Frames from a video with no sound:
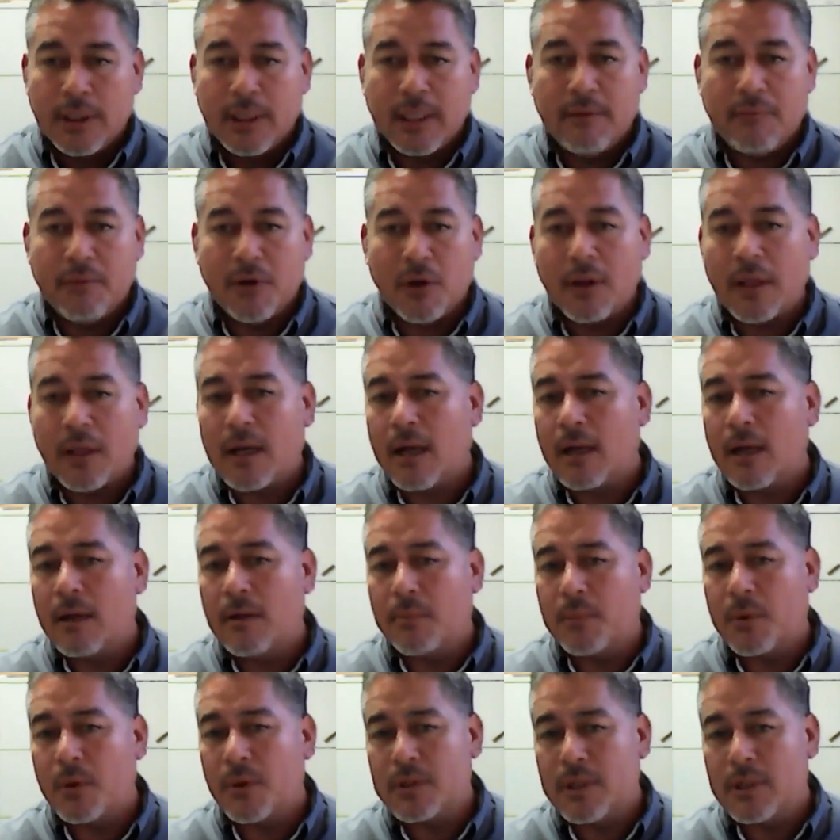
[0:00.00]
the kind
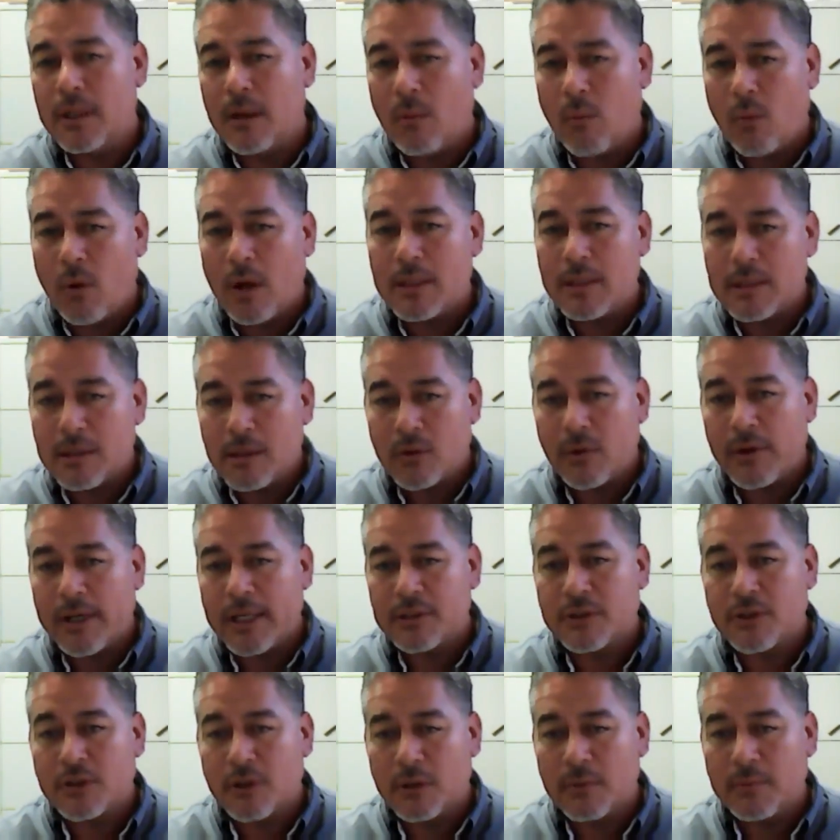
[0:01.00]
of person that wants a
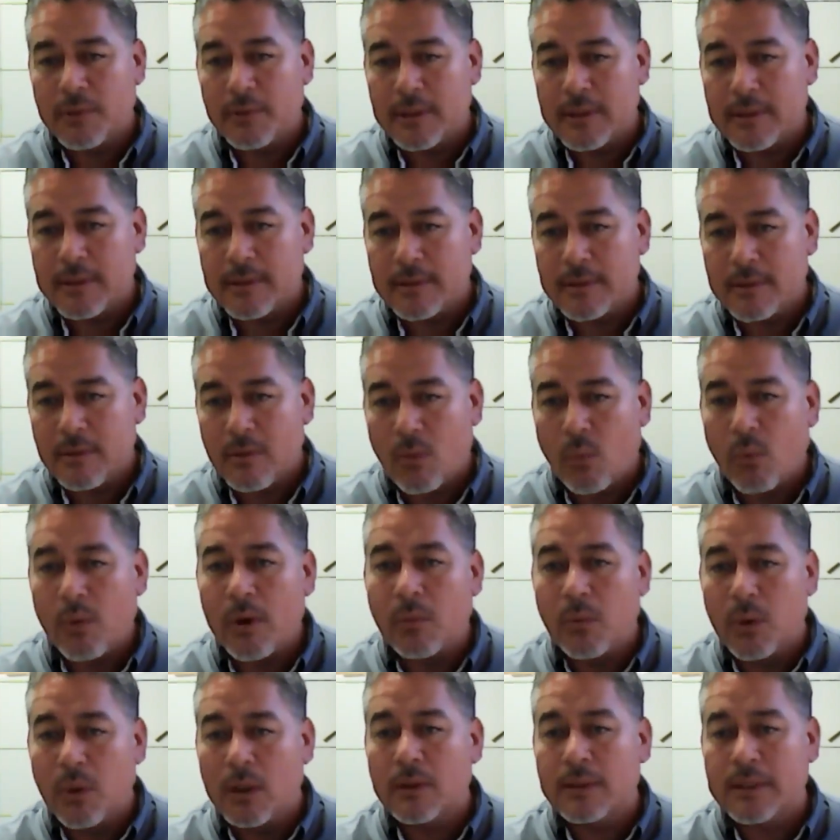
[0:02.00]
green service,
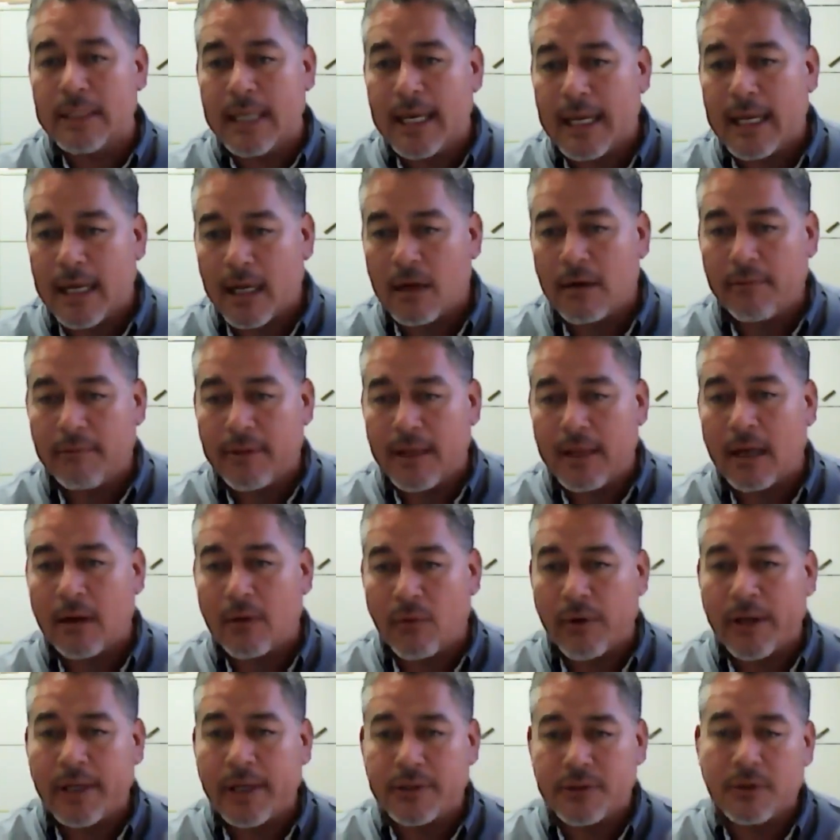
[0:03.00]
we will take care of
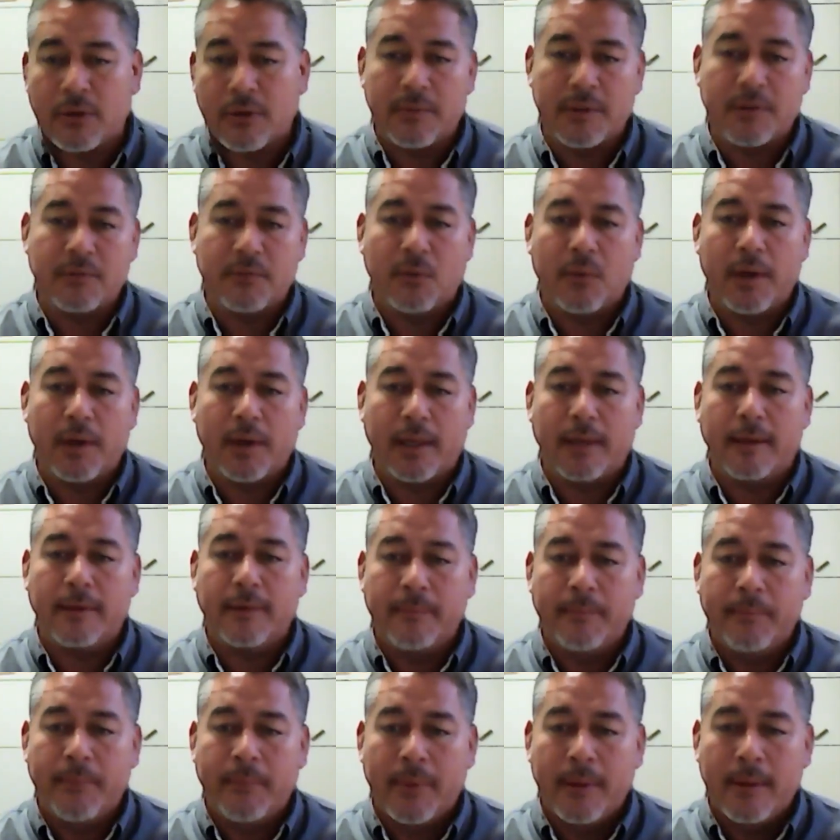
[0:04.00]
that green service for you.
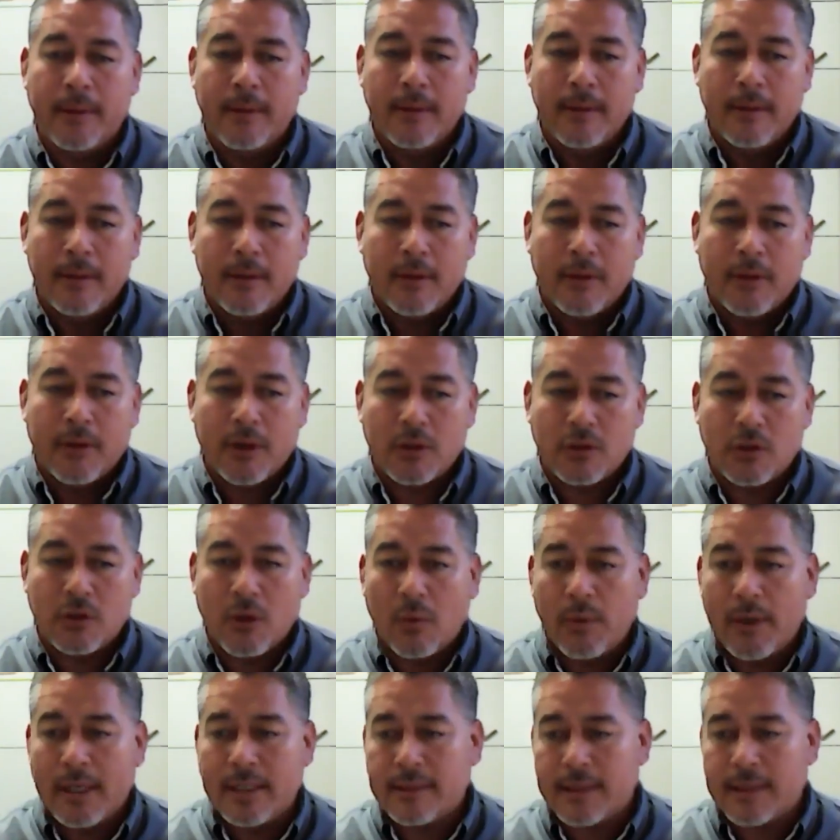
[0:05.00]
There's
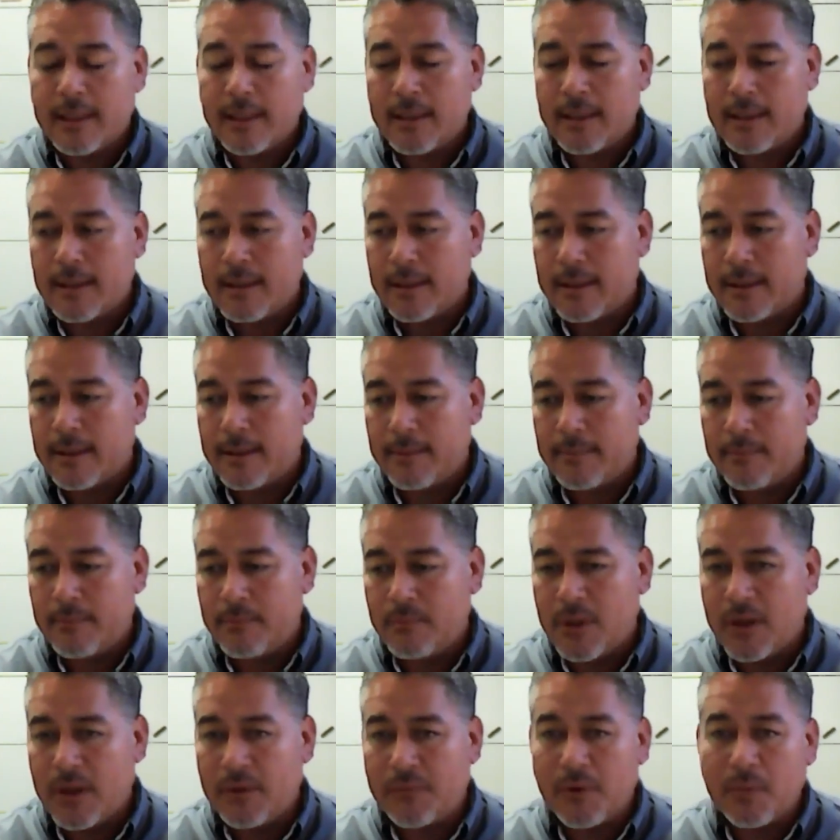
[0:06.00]
always
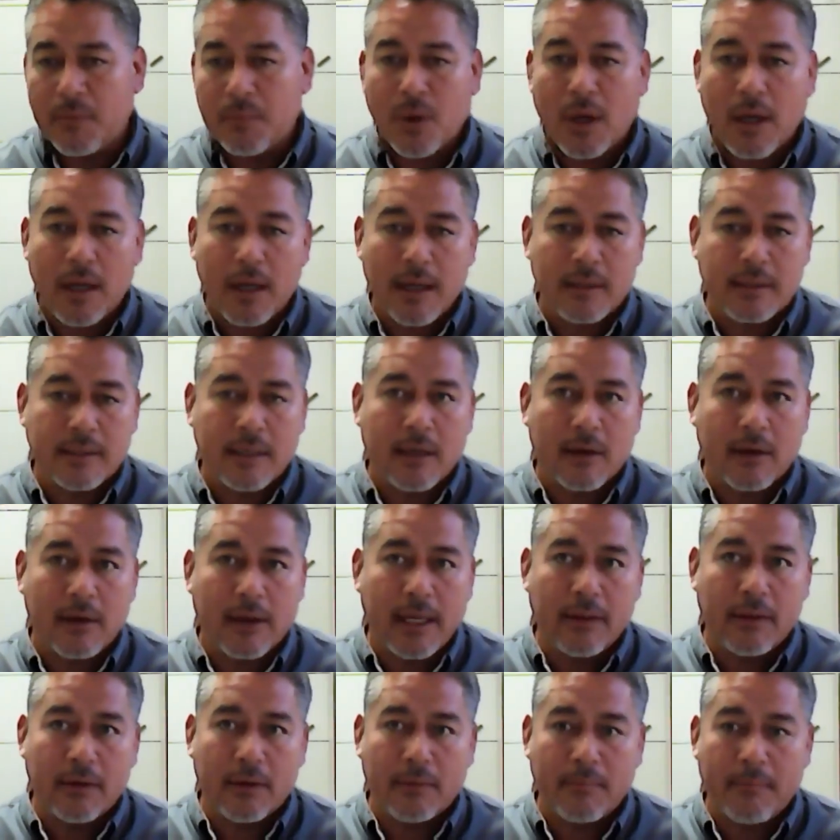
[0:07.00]
different products that are
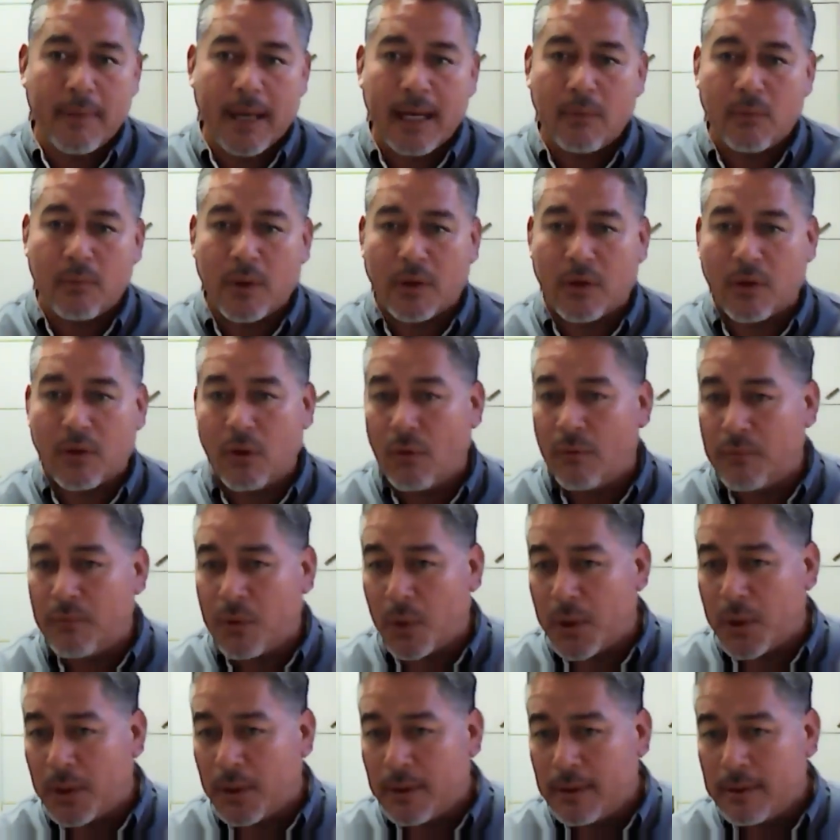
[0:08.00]
either made with clove
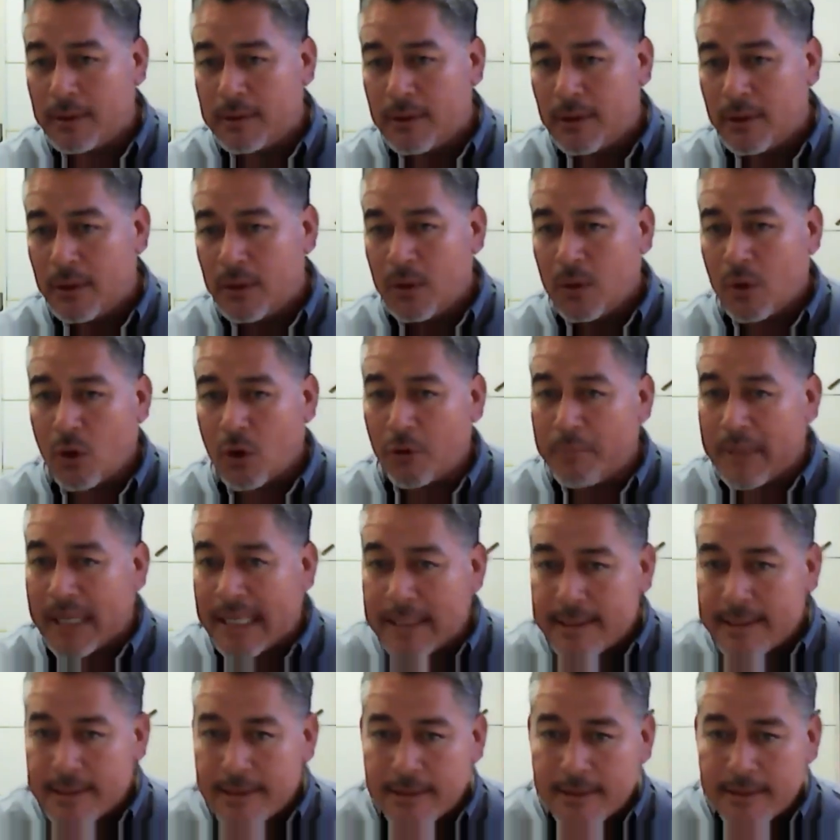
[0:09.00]
oil or
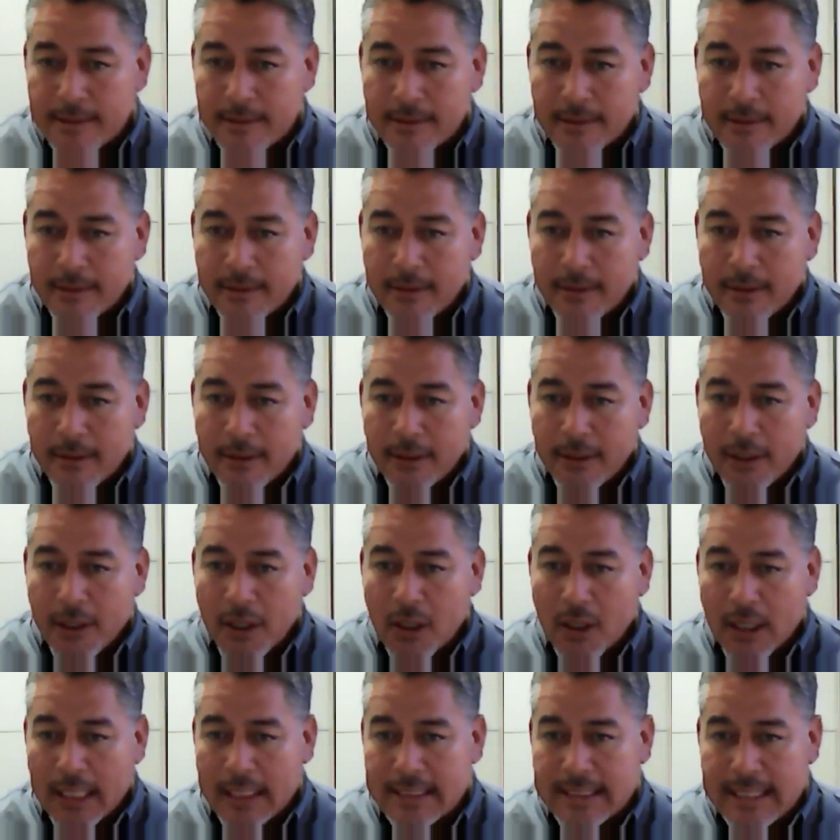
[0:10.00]
mint.
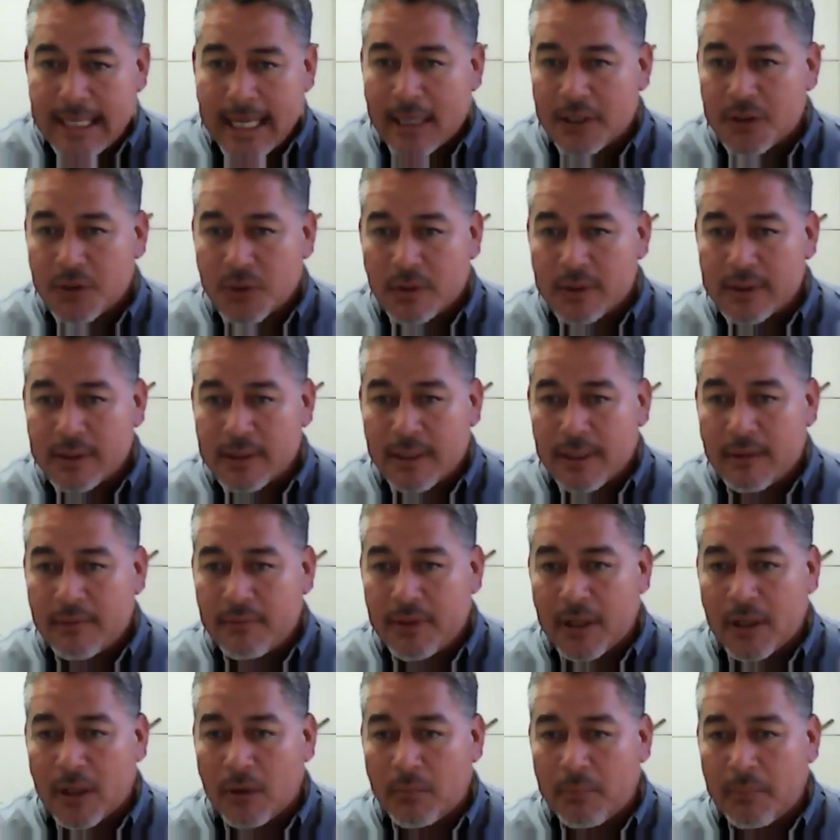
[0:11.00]
That's natural
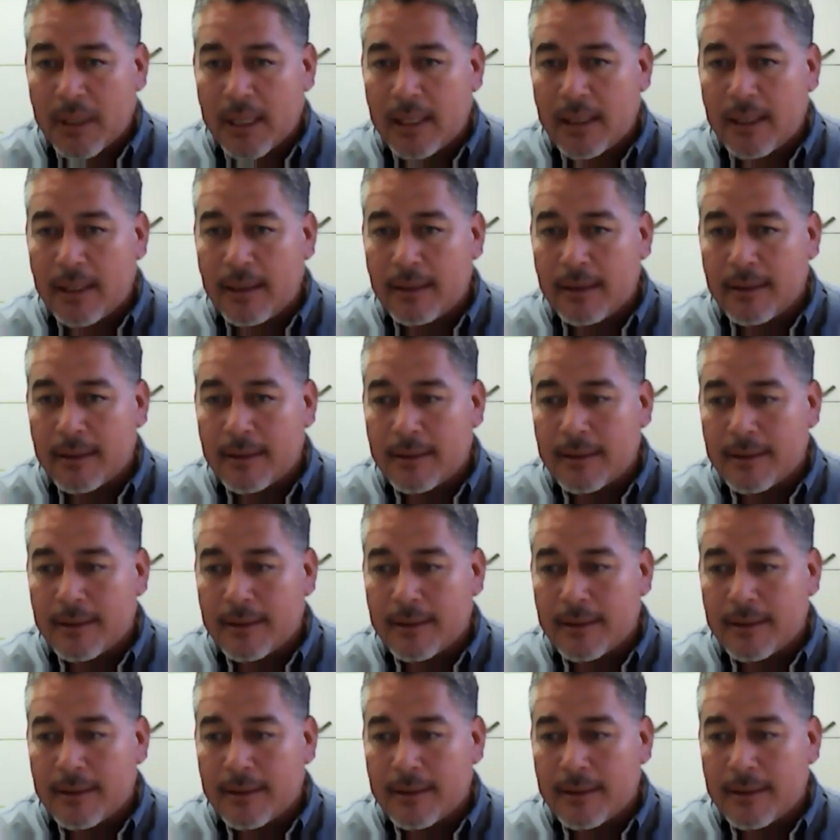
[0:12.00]
stuff that'll be